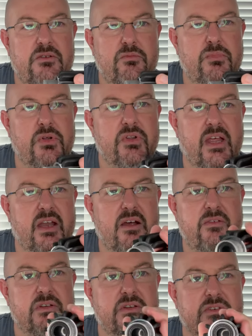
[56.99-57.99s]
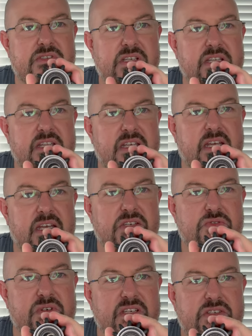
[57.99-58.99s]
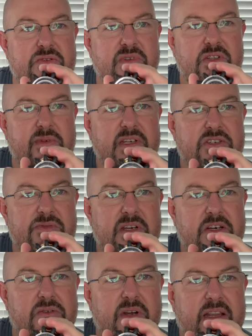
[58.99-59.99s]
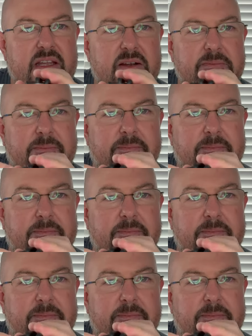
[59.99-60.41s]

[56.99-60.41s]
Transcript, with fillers: Pull that off. You'll see the uh, twenty-two millimeter speaker right there.